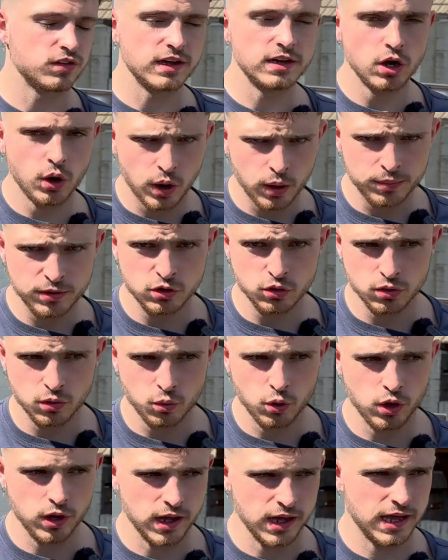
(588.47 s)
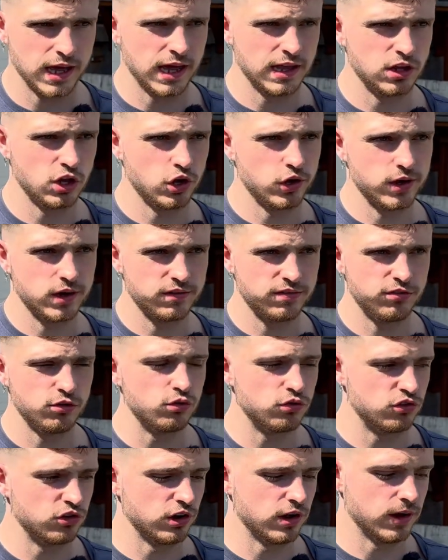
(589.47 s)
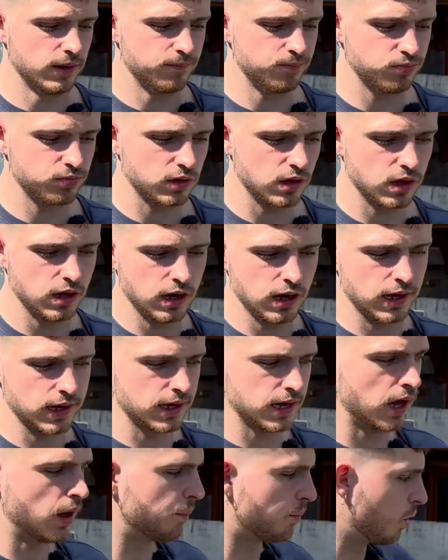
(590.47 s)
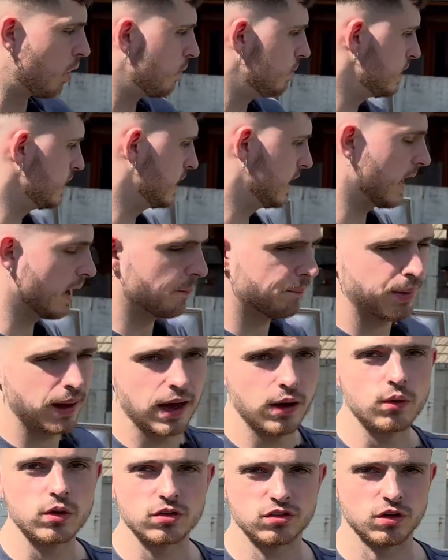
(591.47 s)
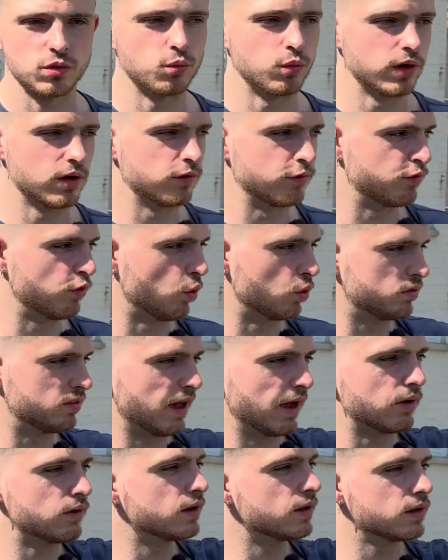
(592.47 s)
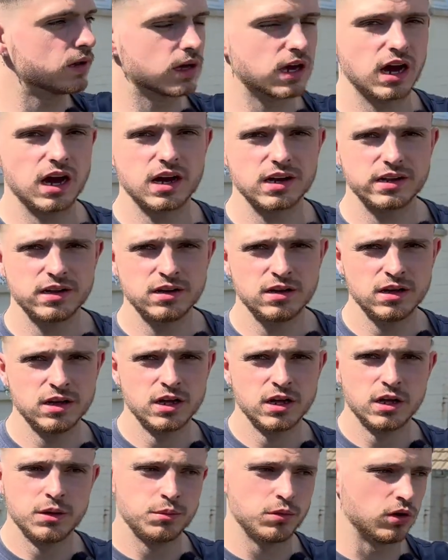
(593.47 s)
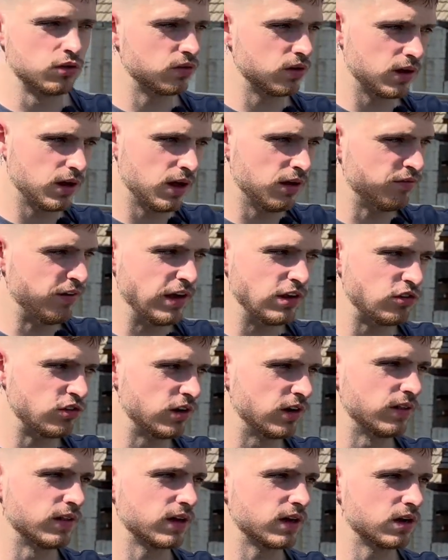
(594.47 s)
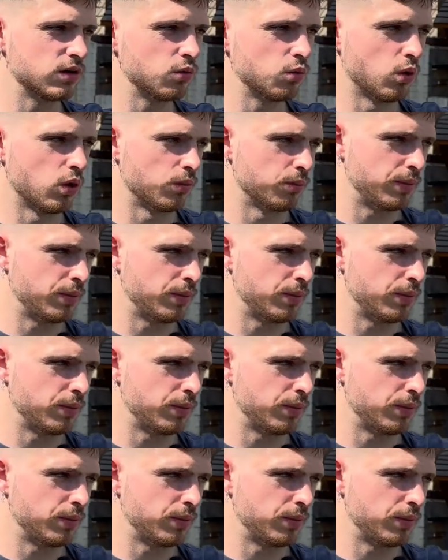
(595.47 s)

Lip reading: I know I'll be doing the work again here in the future, like I'll probably get power somewhere for down in the garden, because eventually they're going to want